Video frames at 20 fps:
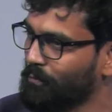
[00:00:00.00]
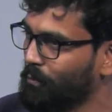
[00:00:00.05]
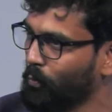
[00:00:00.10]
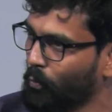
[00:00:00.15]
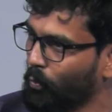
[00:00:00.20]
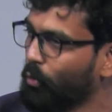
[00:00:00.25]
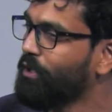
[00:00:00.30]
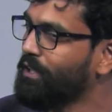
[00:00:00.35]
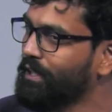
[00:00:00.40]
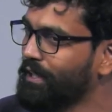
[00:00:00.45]

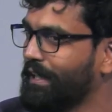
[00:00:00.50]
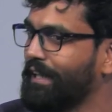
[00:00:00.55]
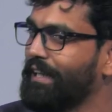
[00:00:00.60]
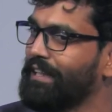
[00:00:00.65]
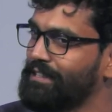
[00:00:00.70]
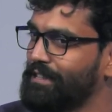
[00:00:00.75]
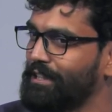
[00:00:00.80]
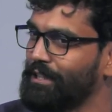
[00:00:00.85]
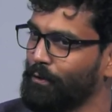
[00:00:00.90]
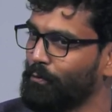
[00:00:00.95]
would
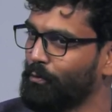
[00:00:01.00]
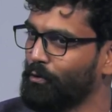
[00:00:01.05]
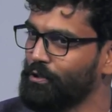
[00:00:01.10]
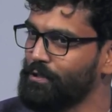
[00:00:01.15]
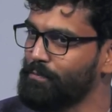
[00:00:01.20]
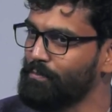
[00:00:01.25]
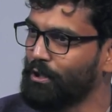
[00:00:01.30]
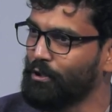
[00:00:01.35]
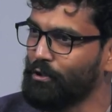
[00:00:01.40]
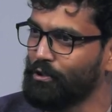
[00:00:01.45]
need CEOs
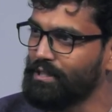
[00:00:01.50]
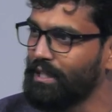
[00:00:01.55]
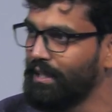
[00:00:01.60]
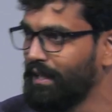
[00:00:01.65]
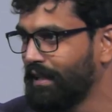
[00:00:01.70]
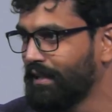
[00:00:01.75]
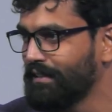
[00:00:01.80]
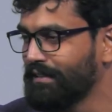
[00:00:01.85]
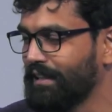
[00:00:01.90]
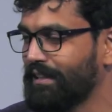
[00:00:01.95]
because
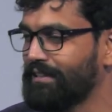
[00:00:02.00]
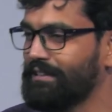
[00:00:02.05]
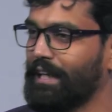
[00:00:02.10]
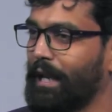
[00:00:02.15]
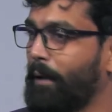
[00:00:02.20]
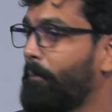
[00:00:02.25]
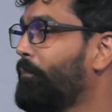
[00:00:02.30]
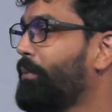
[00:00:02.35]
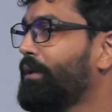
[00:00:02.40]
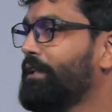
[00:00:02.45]
there is an
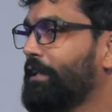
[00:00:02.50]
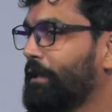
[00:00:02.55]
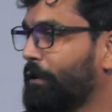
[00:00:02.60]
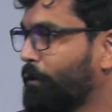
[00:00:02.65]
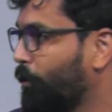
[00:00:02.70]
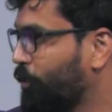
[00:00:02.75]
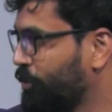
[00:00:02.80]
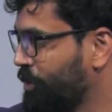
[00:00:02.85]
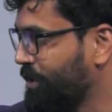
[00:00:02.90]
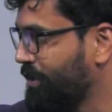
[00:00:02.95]
empathy
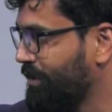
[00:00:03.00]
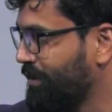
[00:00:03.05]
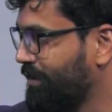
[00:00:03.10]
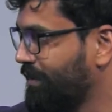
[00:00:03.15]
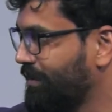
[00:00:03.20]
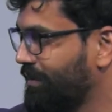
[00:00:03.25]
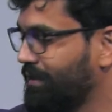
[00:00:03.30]
quotient,